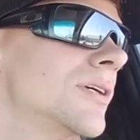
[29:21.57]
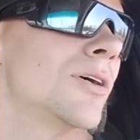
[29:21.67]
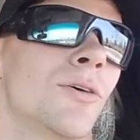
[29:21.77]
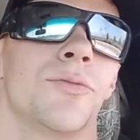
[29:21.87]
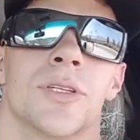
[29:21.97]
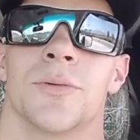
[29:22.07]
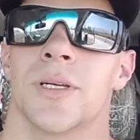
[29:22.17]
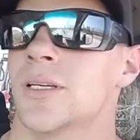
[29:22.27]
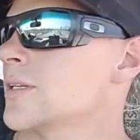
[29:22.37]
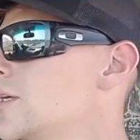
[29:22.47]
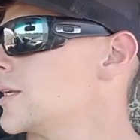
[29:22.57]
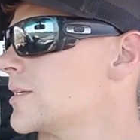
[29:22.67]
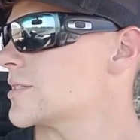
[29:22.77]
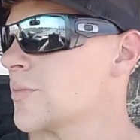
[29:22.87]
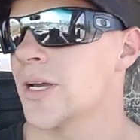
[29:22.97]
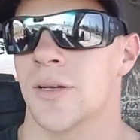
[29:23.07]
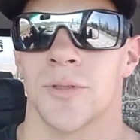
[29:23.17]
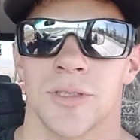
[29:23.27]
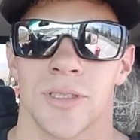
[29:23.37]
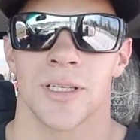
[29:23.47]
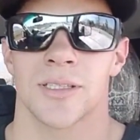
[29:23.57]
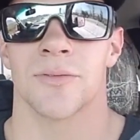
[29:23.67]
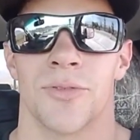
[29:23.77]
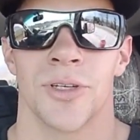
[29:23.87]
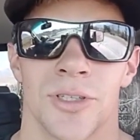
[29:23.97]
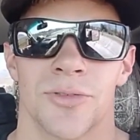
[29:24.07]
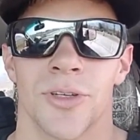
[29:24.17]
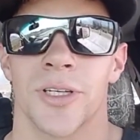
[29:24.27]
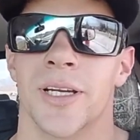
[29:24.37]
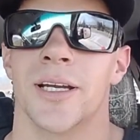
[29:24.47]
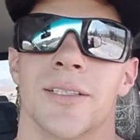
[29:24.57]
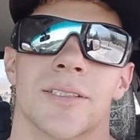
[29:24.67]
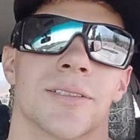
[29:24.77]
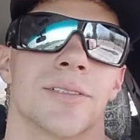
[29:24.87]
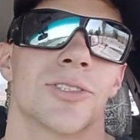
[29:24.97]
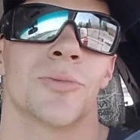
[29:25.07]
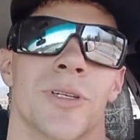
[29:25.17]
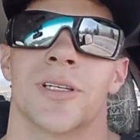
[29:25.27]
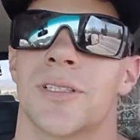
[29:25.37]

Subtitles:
hopefully we can get into some animals and get some footage for you guys. Should be a good